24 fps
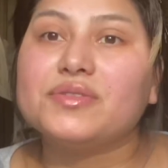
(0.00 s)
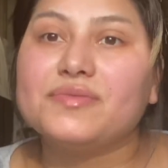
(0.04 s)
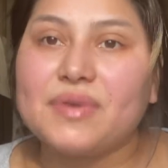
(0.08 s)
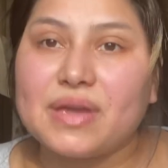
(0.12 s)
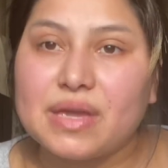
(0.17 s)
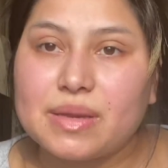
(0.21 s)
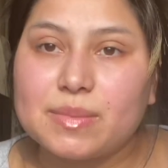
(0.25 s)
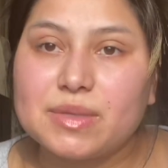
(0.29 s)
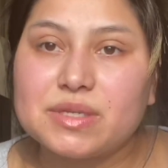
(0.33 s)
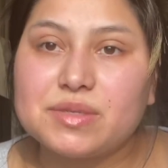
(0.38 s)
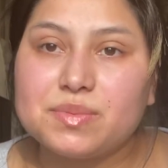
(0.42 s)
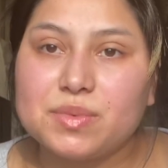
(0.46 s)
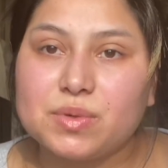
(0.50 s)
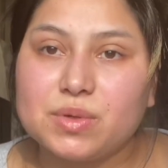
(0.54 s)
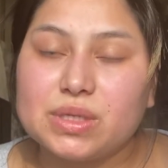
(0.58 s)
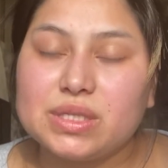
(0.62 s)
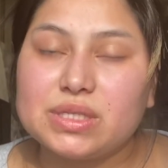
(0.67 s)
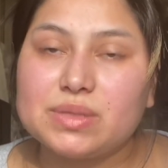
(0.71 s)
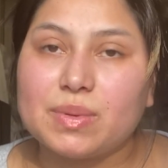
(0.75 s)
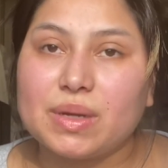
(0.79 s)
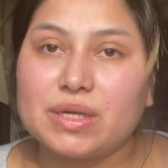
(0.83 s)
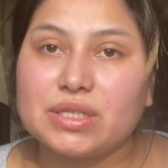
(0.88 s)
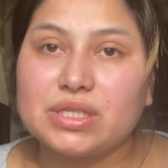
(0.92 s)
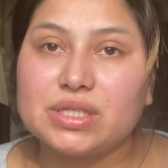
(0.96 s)
famous beauty
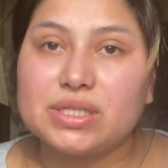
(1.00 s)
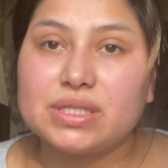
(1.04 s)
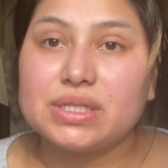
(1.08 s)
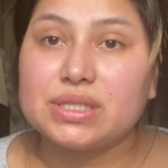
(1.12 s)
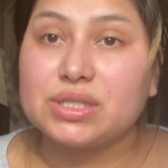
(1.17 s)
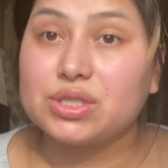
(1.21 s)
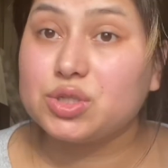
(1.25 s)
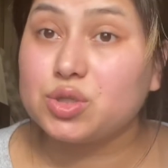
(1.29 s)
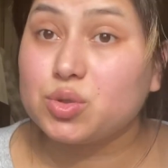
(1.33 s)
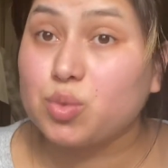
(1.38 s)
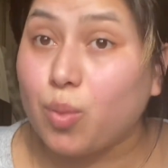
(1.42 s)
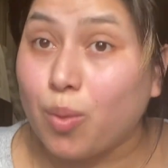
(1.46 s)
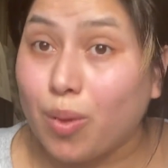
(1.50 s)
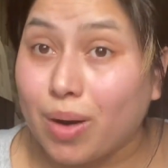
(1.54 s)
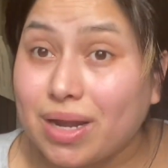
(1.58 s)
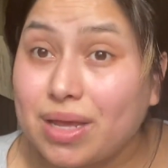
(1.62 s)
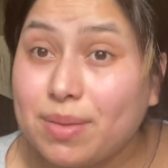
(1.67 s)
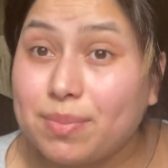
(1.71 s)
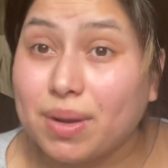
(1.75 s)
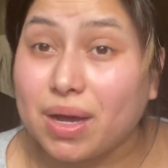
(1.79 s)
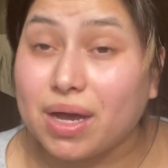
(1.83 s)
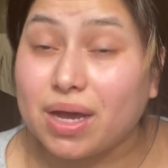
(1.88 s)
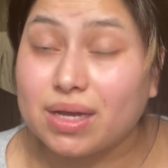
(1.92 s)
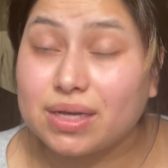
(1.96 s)
sponges. It's 20
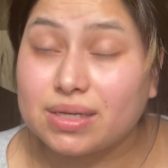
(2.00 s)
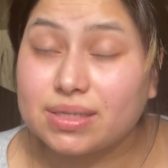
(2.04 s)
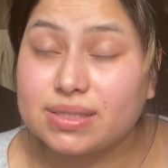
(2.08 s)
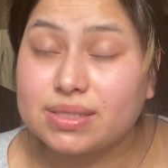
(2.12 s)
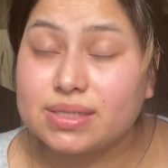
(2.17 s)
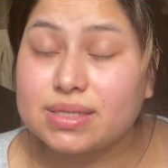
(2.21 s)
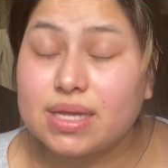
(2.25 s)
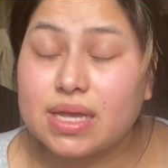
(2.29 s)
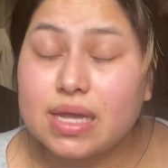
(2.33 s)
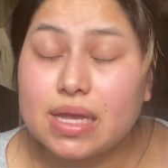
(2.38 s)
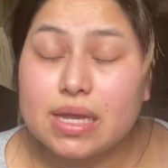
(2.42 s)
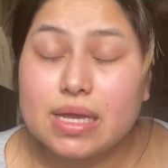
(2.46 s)
bucks.